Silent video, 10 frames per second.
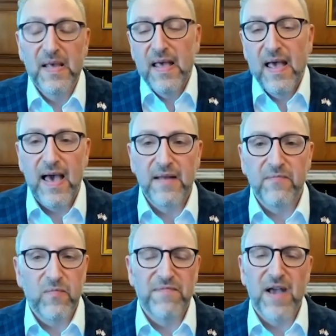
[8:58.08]
And
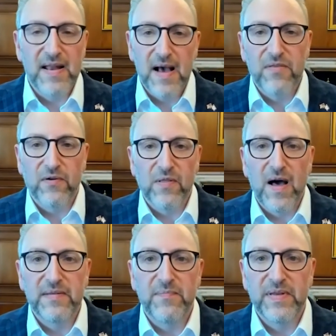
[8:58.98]
we've got other
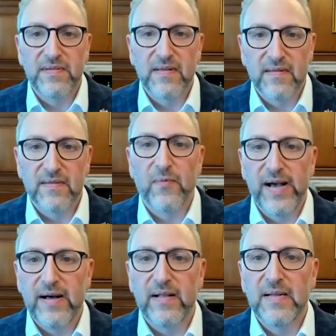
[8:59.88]
lines of business as
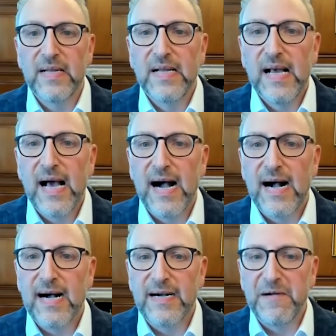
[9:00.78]
well.
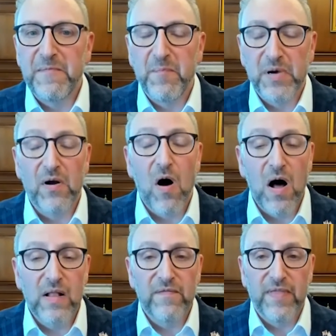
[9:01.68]
But all of